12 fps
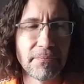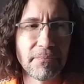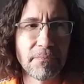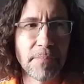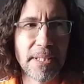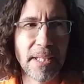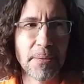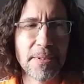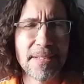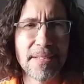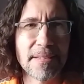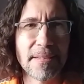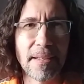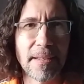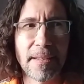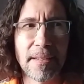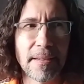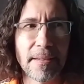but that was just
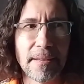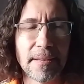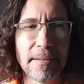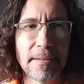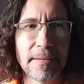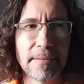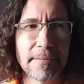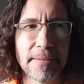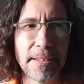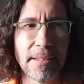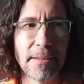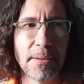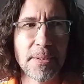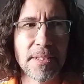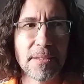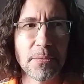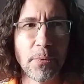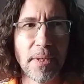like, it was
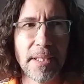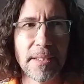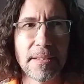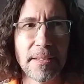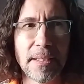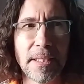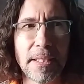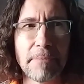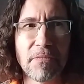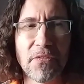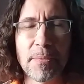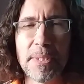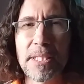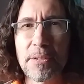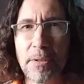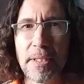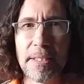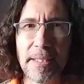just from a
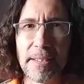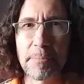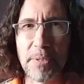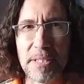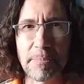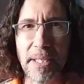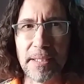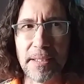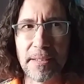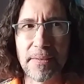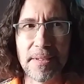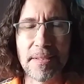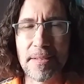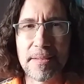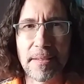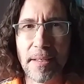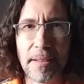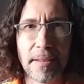storytelling perspective, it's just
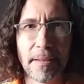like,